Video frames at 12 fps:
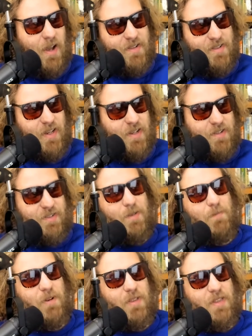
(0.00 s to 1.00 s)
Digging
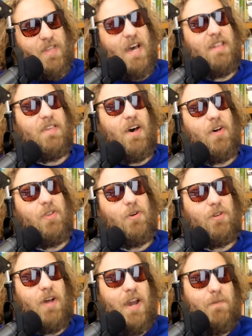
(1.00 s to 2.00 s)
deeper than that, the other
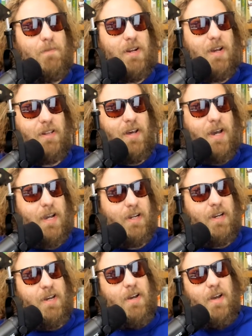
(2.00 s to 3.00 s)
lineman I
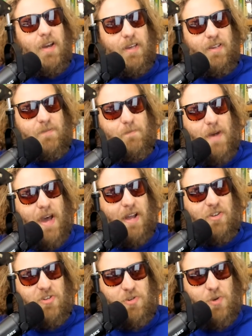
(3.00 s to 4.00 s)
like is
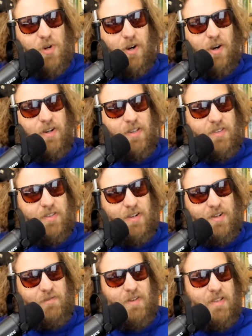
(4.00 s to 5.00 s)
Matt Judon. He's a
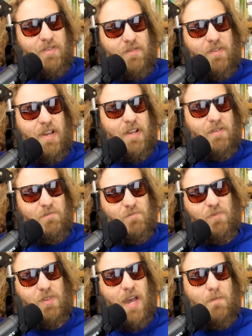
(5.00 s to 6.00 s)
defensive end
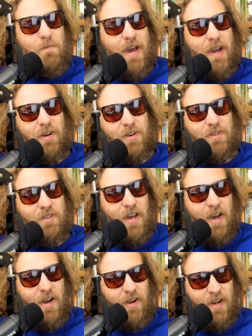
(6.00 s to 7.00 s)
linebacker,
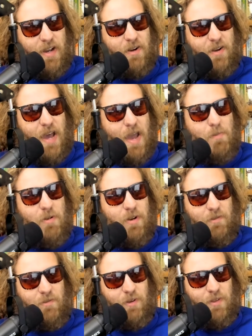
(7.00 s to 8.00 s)
kind of
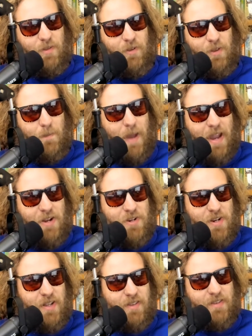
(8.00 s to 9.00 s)
hybrid for the
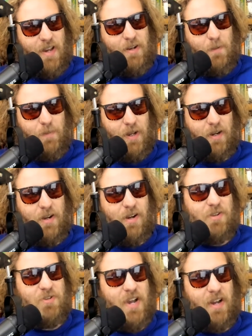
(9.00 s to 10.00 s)
Patriots. Signed a big
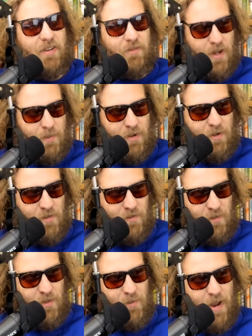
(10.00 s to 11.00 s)
contract coming over
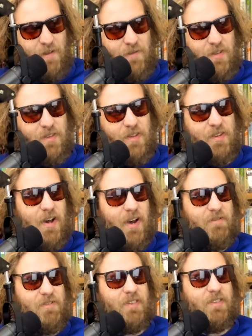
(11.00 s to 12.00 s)
from the Ravens this
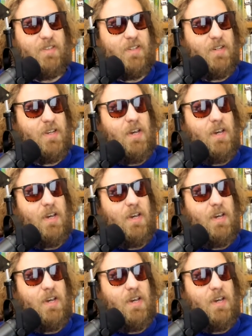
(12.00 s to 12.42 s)
offseason.